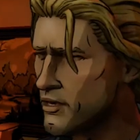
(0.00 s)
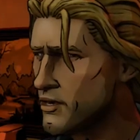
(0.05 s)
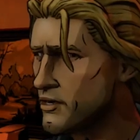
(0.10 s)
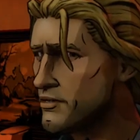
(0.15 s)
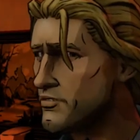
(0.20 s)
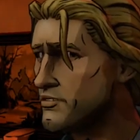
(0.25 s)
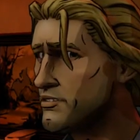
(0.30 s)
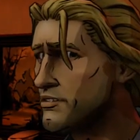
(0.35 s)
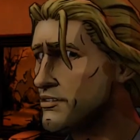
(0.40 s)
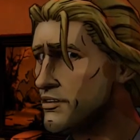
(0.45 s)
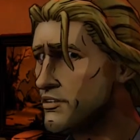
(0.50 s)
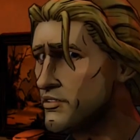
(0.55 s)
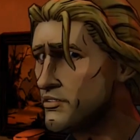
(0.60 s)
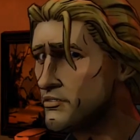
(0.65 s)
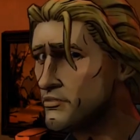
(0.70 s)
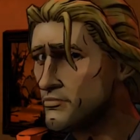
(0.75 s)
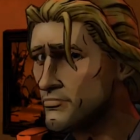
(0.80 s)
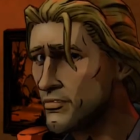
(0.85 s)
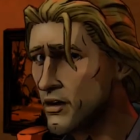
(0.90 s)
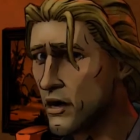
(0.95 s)
I've never seen the
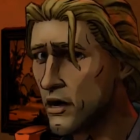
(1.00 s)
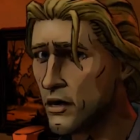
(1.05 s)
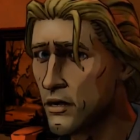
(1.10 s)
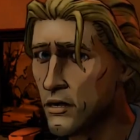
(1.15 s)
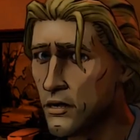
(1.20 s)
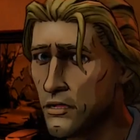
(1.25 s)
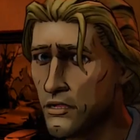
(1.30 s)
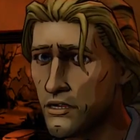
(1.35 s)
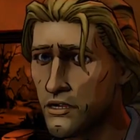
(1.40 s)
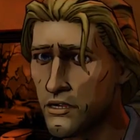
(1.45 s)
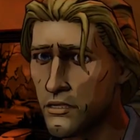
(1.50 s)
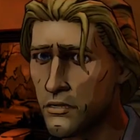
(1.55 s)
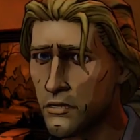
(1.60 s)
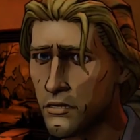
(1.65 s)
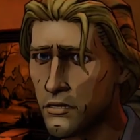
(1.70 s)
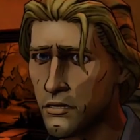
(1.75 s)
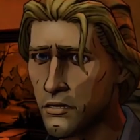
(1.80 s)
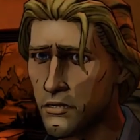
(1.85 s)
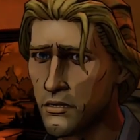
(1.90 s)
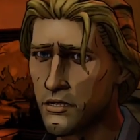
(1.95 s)
Crooked Man in here.
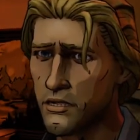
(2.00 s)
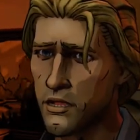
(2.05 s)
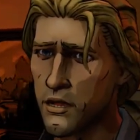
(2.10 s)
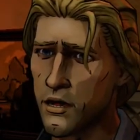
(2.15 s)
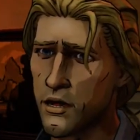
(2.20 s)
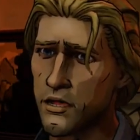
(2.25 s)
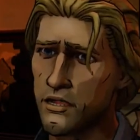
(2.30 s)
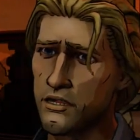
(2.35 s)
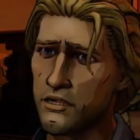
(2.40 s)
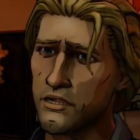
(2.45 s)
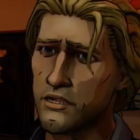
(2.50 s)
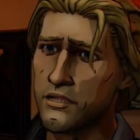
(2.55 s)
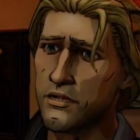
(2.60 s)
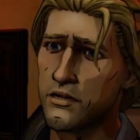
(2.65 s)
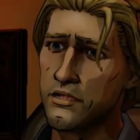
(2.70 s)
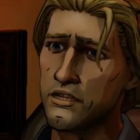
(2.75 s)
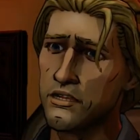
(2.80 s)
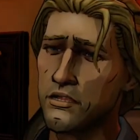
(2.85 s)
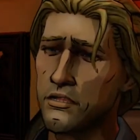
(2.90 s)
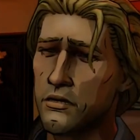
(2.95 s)
Neither hide nor
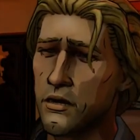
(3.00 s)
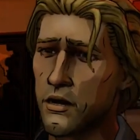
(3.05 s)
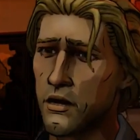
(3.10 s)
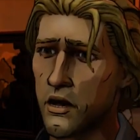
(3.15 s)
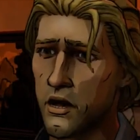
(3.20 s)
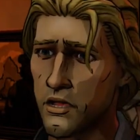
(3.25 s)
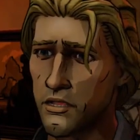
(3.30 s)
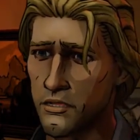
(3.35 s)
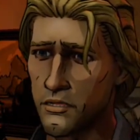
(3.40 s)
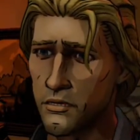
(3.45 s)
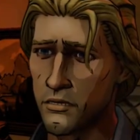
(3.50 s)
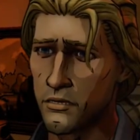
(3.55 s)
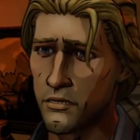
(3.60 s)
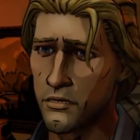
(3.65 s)
hair and all that.